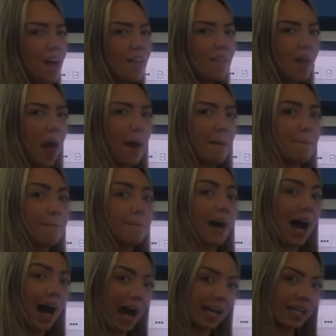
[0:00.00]
there
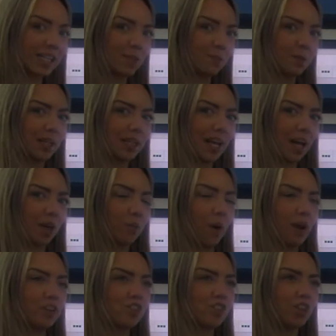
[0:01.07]
might be a
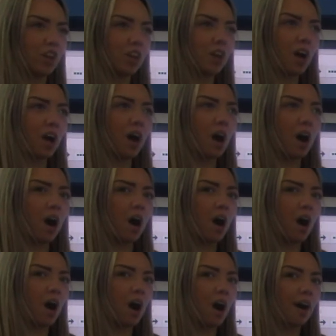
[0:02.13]
question
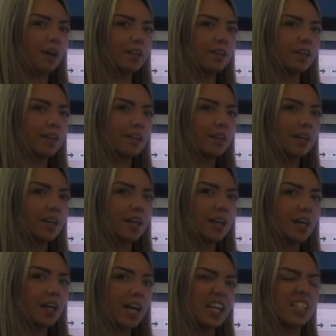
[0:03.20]
on
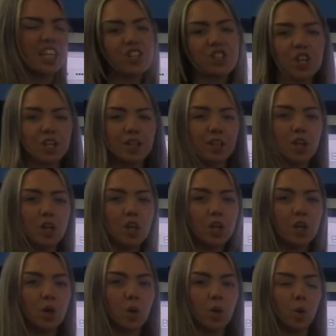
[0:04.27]
addition
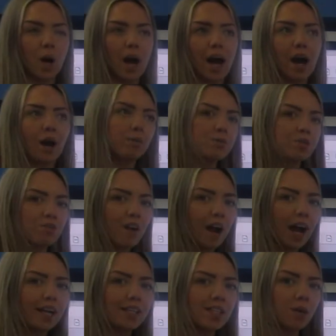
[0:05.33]
or how to
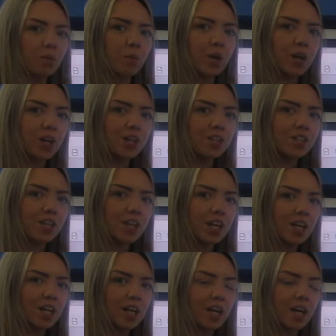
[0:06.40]
write a word
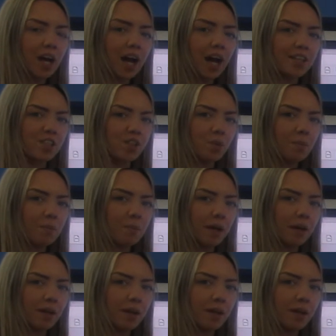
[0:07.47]
as a number